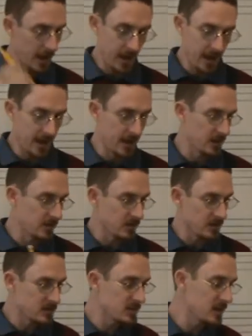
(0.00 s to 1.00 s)
and
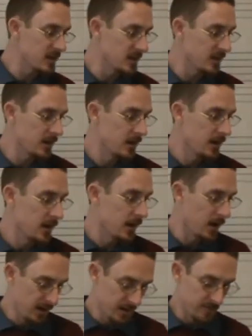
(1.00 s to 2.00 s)
ti
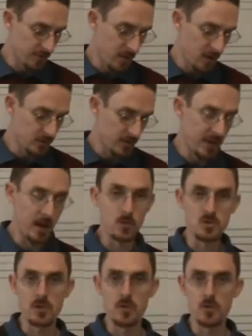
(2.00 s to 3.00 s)
involved in that,
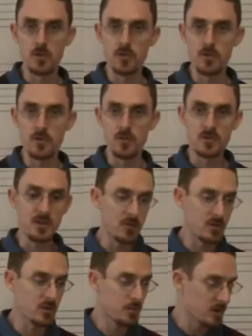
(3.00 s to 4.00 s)
which are the notes of the
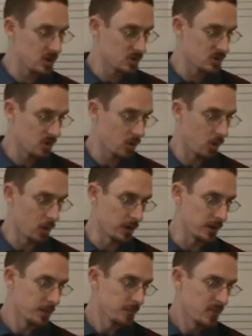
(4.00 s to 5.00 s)
7 diminished
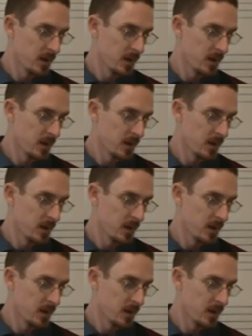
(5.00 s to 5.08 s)
chord.